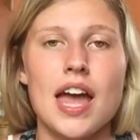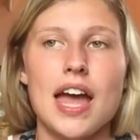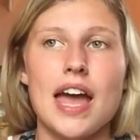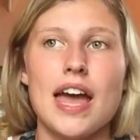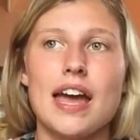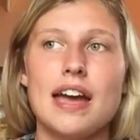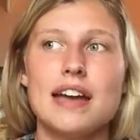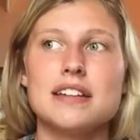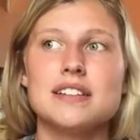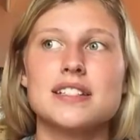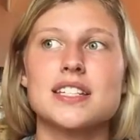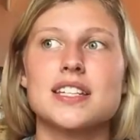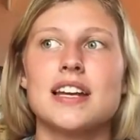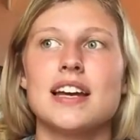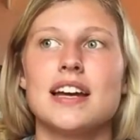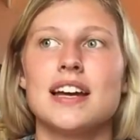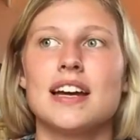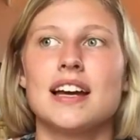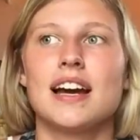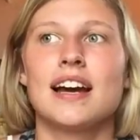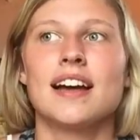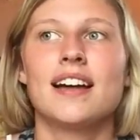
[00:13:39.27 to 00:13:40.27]
And
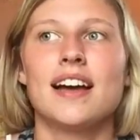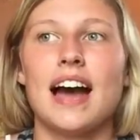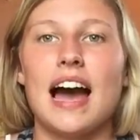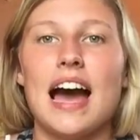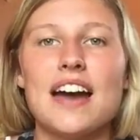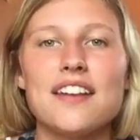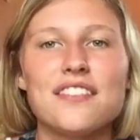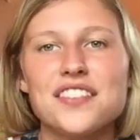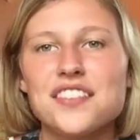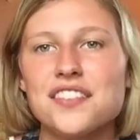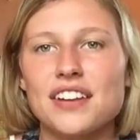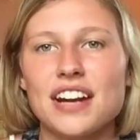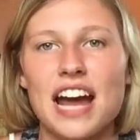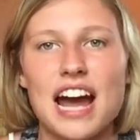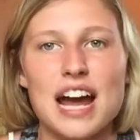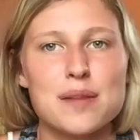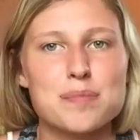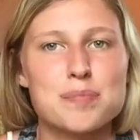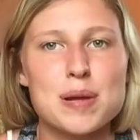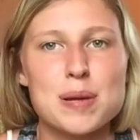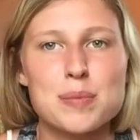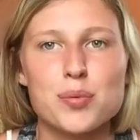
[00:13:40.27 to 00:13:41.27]
I've even
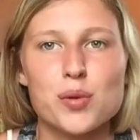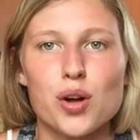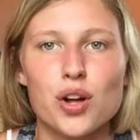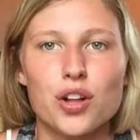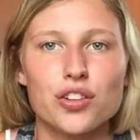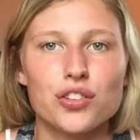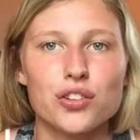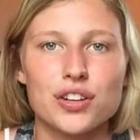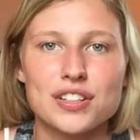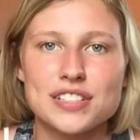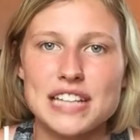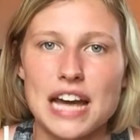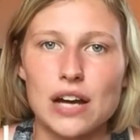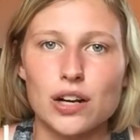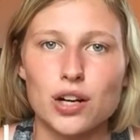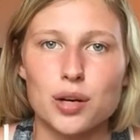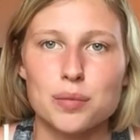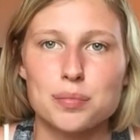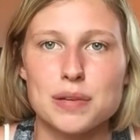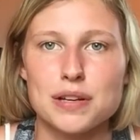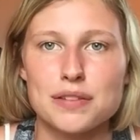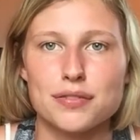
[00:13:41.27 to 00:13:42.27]
had people look down
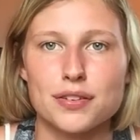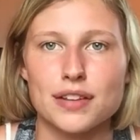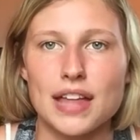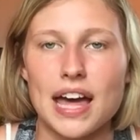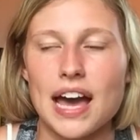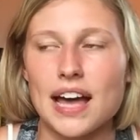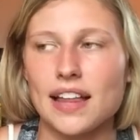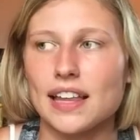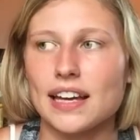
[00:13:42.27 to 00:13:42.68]
on me for that.